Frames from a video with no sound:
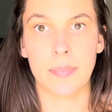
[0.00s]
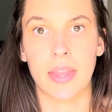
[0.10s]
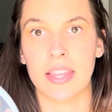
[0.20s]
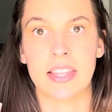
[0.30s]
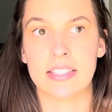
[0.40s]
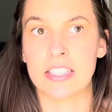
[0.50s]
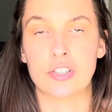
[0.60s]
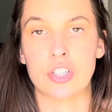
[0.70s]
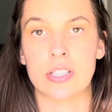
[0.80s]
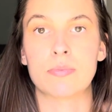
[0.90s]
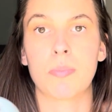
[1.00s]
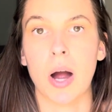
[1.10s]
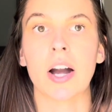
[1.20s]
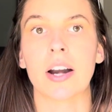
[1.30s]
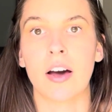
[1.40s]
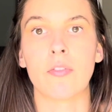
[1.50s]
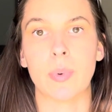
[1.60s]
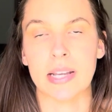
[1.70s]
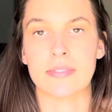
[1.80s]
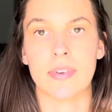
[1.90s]
Like, this is just part of
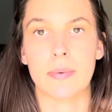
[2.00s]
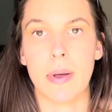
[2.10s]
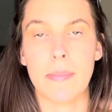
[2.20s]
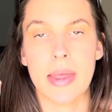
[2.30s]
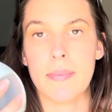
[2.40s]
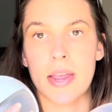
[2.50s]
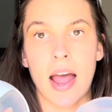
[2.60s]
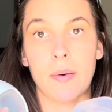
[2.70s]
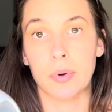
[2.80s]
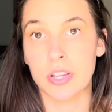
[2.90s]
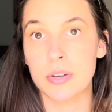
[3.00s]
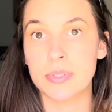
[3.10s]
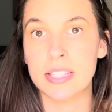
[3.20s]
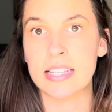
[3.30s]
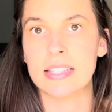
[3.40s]
breastfeeding my baby. I will use these.